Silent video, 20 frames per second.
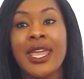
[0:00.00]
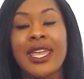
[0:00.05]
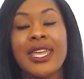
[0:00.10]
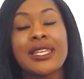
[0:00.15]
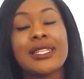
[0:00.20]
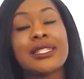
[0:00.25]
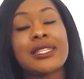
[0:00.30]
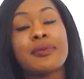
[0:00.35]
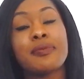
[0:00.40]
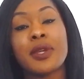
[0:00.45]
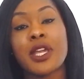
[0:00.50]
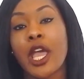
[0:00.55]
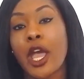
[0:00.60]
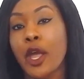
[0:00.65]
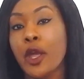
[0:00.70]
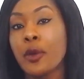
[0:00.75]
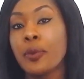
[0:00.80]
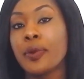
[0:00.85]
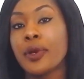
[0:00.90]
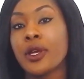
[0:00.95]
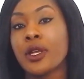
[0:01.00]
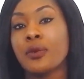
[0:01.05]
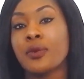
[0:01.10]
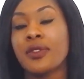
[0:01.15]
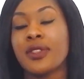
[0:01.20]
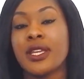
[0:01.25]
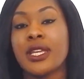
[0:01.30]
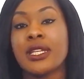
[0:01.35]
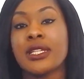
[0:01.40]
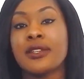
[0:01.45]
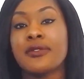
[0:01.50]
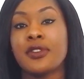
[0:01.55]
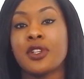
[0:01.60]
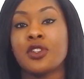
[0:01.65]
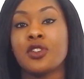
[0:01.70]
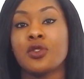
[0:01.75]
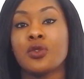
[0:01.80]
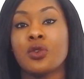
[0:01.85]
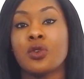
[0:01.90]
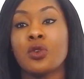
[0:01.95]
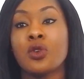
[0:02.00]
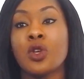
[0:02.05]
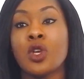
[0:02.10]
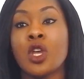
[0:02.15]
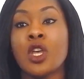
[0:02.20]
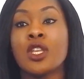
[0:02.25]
is to be open with the individual.